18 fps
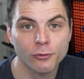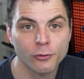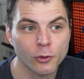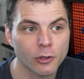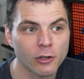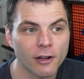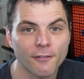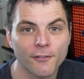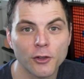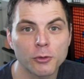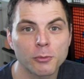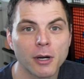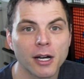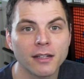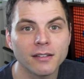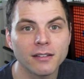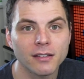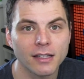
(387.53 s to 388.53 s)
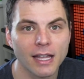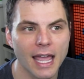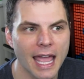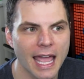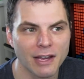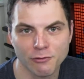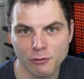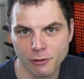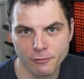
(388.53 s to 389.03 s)
for a few months
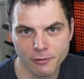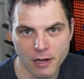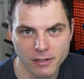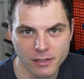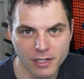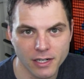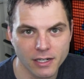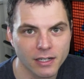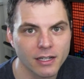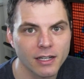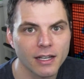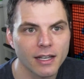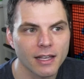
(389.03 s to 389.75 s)
and regretted it.